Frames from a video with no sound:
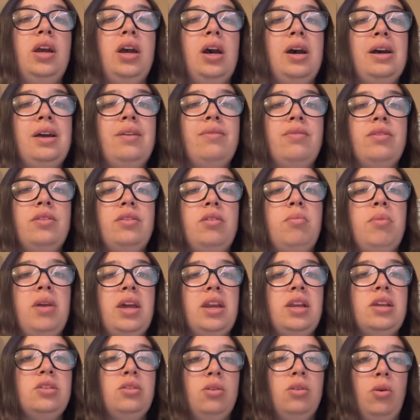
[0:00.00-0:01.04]
However, the
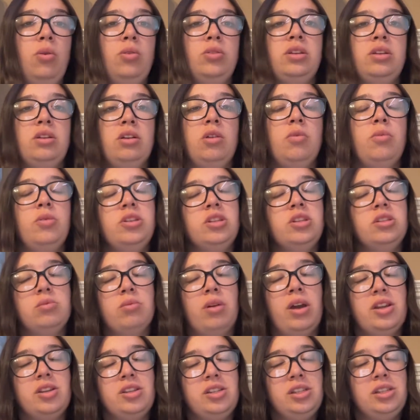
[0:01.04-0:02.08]
man is holding her, which is
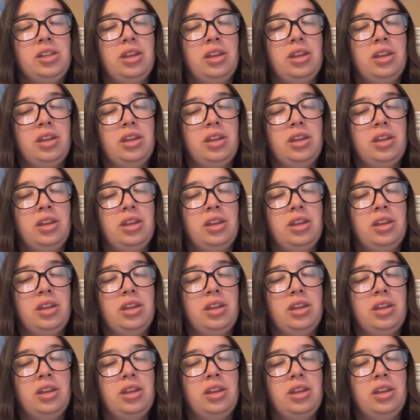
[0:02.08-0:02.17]
why she